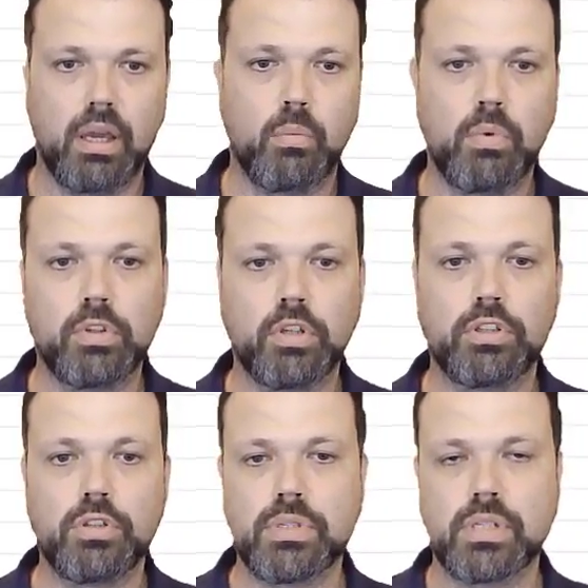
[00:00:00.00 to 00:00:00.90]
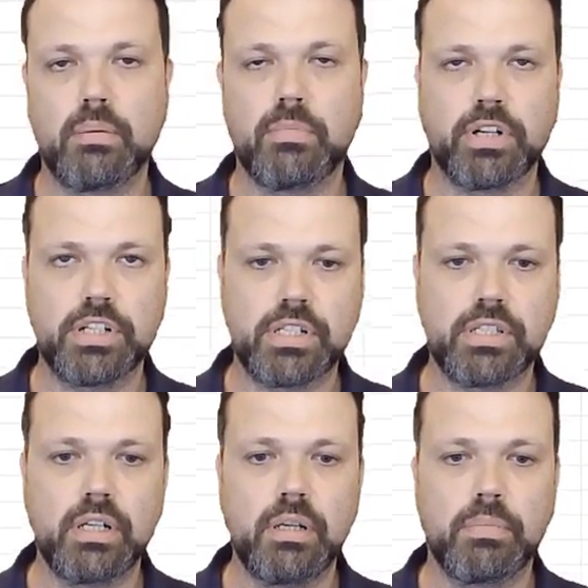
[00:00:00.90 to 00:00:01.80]
We'll not use schema
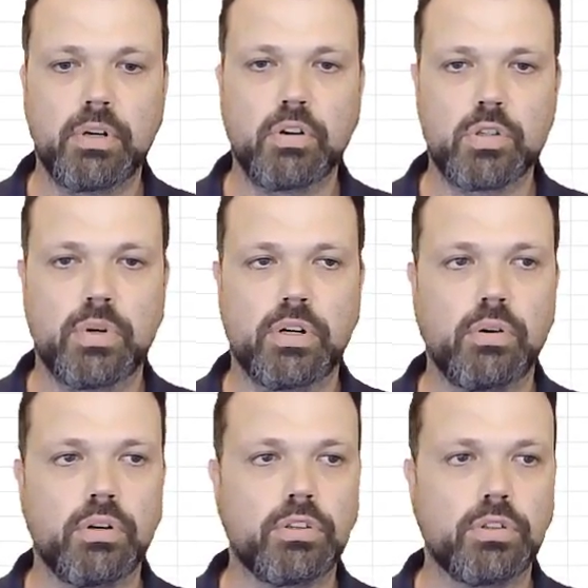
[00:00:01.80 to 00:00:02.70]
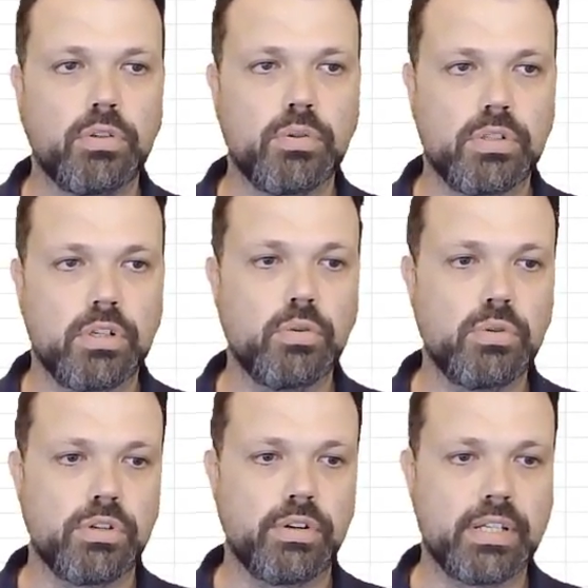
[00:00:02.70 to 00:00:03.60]
registry because we are going to use
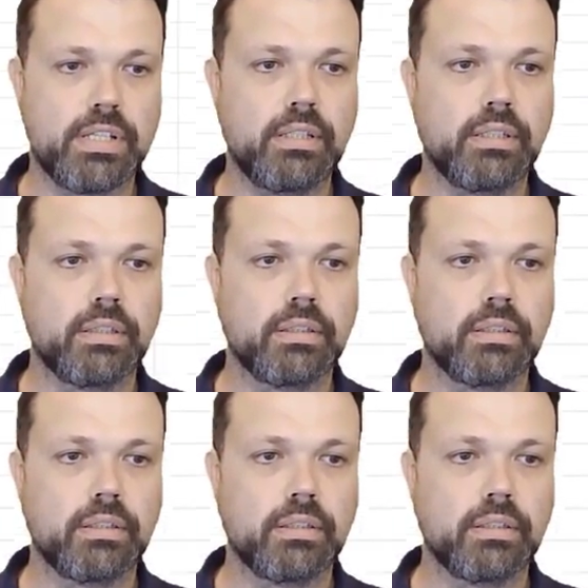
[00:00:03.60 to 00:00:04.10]
user exit